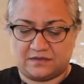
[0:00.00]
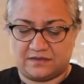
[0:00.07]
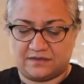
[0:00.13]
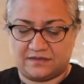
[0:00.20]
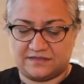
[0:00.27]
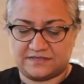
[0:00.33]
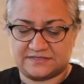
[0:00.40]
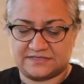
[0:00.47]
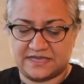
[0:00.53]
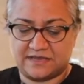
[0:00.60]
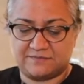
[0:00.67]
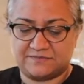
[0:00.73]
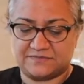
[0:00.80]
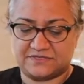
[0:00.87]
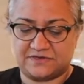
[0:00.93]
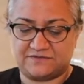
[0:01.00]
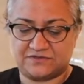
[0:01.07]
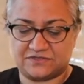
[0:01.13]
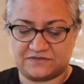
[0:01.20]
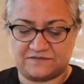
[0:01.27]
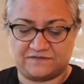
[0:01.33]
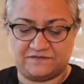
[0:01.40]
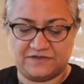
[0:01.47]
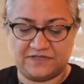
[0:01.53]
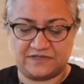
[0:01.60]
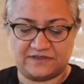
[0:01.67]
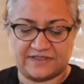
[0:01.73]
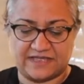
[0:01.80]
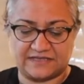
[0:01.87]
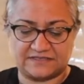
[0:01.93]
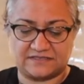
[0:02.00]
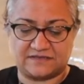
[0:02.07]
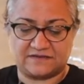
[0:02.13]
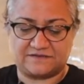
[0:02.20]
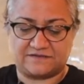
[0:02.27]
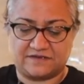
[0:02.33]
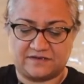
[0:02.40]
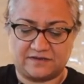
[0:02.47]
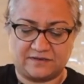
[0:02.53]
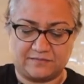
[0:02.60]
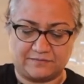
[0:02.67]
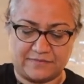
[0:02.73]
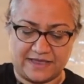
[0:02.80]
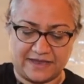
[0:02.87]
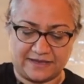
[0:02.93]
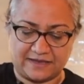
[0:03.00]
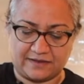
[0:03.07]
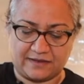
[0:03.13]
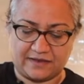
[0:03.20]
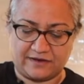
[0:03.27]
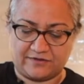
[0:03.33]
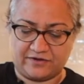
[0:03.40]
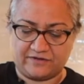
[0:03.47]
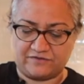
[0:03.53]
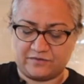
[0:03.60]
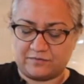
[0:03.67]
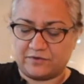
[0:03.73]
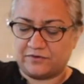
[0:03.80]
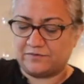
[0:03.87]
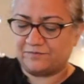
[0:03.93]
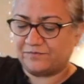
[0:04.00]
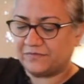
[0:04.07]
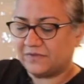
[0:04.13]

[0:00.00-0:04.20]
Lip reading: And then the same, sort of just feel that sort of back area of the bone